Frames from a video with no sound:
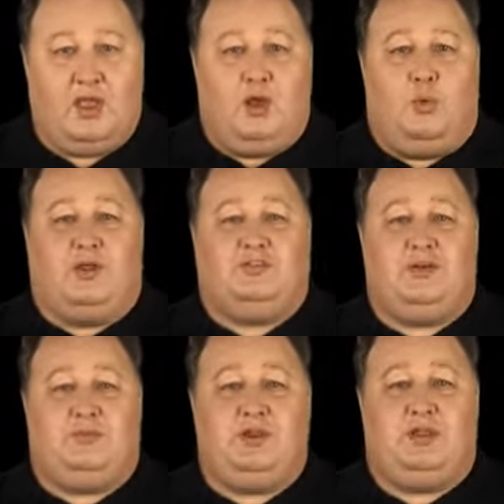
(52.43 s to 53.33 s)
While
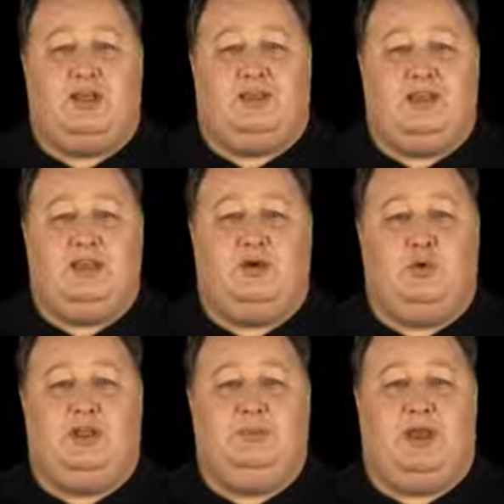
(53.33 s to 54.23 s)
something like
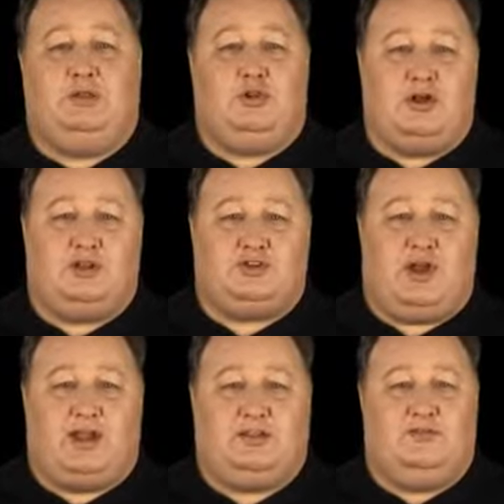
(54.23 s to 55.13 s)
King-Queen may look
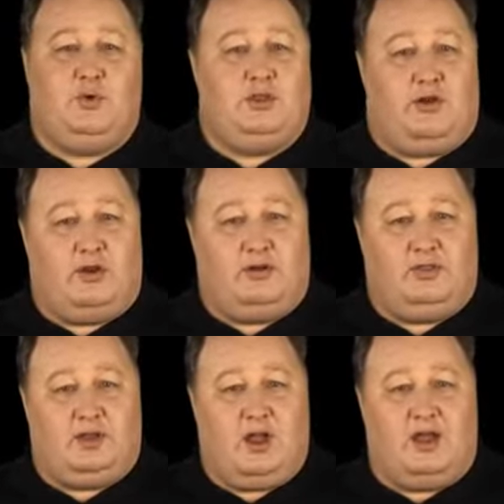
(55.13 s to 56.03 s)
attractive when you're under the
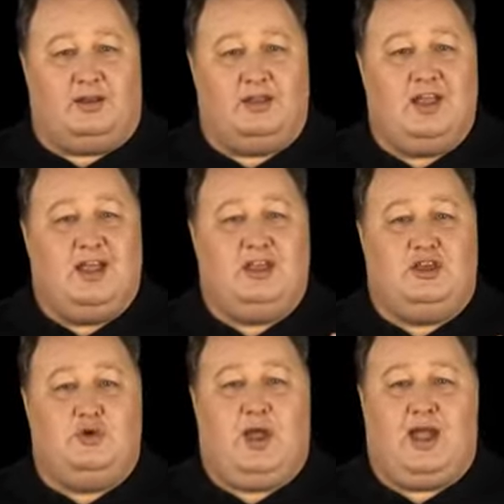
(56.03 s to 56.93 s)
gun,
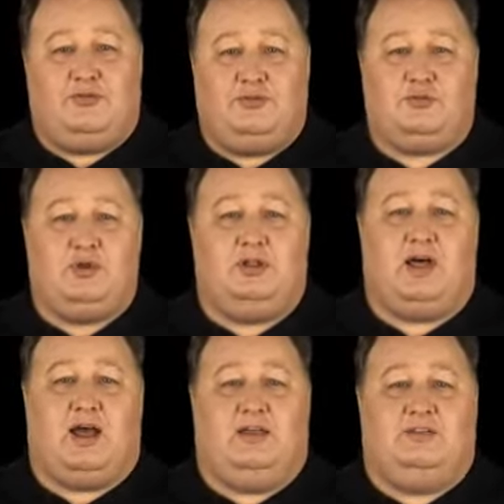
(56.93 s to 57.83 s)
you have to
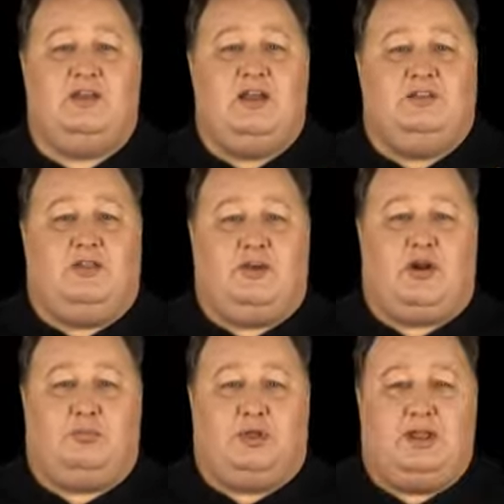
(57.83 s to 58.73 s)
realize that there are
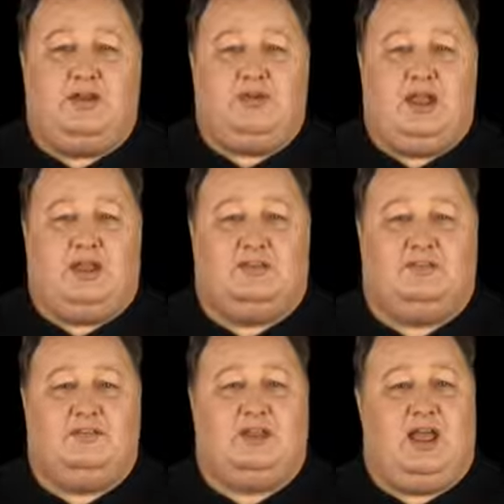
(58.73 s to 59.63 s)
plenty of
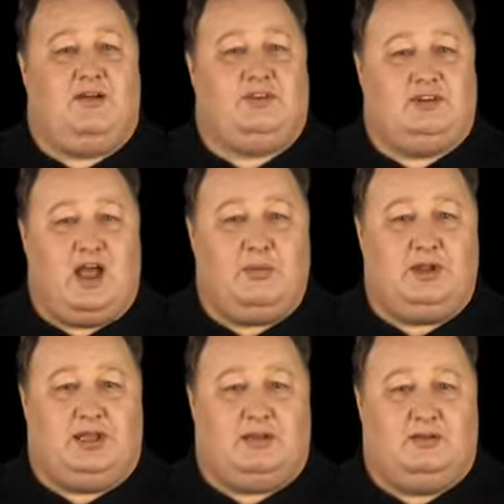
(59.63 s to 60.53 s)
hands that have it
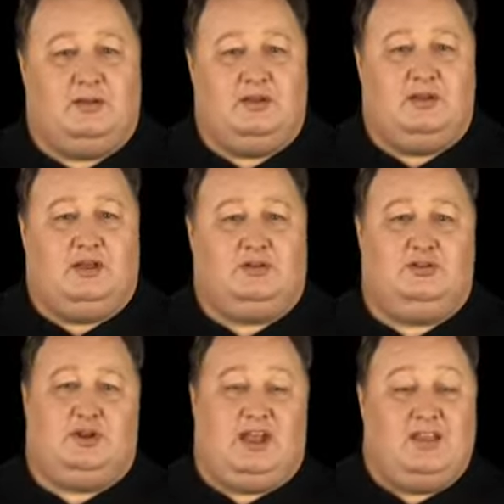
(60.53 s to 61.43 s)
dominated,
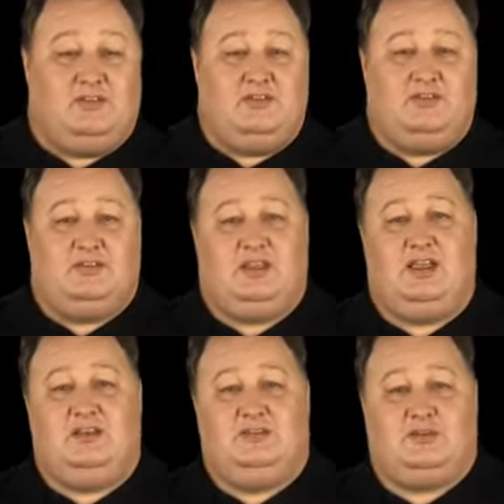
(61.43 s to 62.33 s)
including aces,
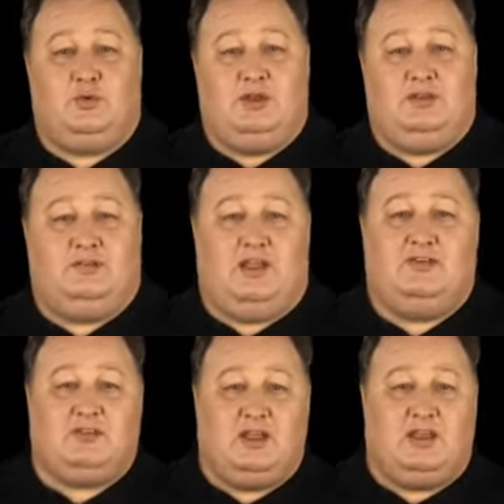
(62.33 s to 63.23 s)
kings, queens,
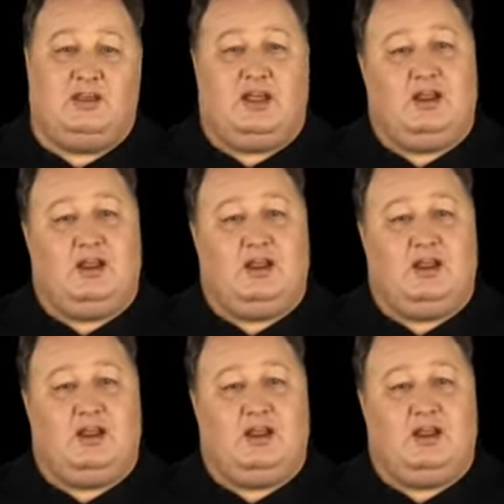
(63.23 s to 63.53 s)
ace-king, and